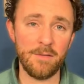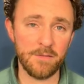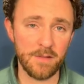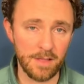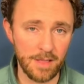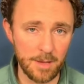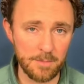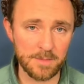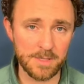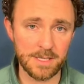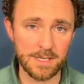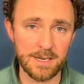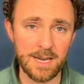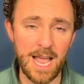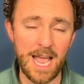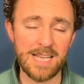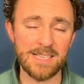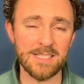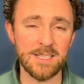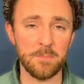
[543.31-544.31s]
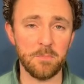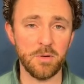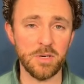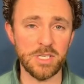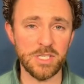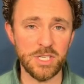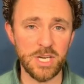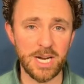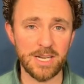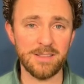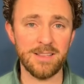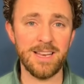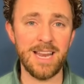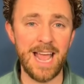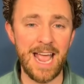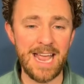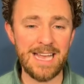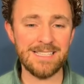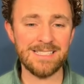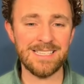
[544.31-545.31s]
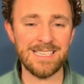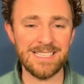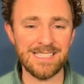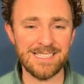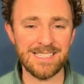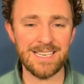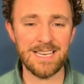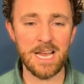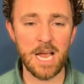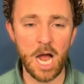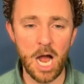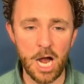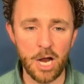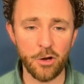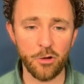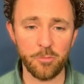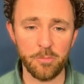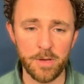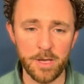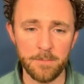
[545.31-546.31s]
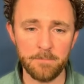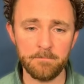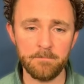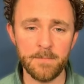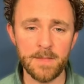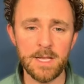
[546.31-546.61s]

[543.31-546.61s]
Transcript: Clemson as the projected ACC auto bid.